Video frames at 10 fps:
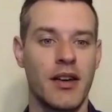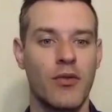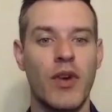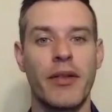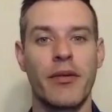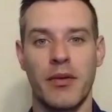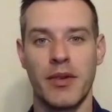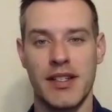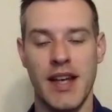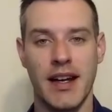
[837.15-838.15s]
whether we're
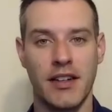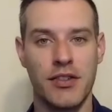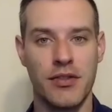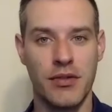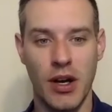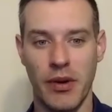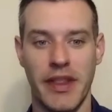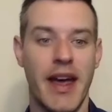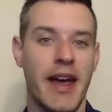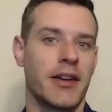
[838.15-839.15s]
deciding to go with
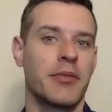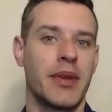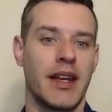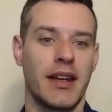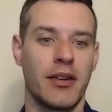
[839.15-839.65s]
A or B,